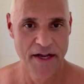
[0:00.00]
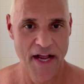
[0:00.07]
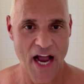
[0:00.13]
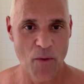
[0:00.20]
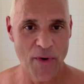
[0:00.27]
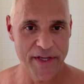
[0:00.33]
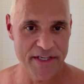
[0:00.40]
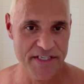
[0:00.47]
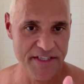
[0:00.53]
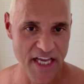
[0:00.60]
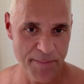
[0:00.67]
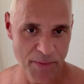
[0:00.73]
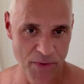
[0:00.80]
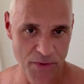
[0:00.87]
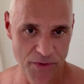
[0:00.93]
I want you to
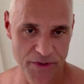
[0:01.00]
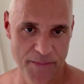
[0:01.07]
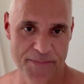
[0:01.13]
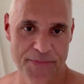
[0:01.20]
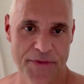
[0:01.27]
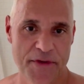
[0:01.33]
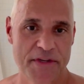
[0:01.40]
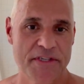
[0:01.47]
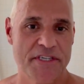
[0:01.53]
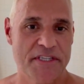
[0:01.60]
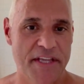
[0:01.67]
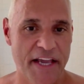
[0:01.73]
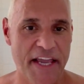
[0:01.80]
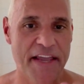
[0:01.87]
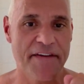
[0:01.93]
stay bold.
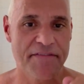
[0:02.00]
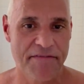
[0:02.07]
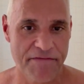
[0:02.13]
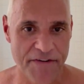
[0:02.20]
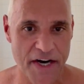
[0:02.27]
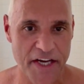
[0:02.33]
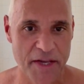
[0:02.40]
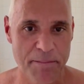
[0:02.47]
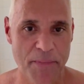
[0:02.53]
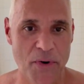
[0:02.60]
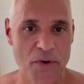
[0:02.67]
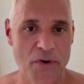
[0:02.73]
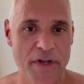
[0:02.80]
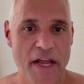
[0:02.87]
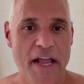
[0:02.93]
Stay fucking
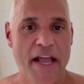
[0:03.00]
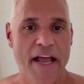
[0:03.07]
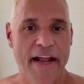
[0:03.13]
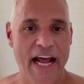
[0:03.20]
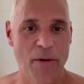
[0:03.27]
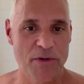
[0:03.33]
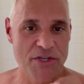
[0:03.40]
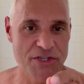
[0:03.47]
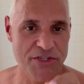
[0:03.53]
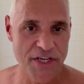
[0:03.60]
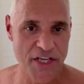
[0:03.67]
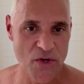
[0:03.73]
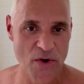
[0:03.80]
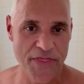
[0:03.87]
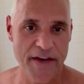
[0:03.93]
bold. And I will
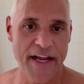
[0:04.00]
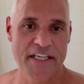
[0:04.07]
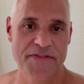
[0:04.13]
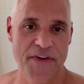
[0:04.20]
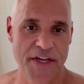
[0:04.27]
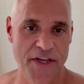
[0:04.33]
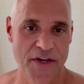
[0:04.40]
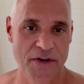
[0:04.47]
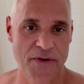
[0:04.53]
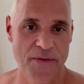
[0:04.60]
see you in the next video.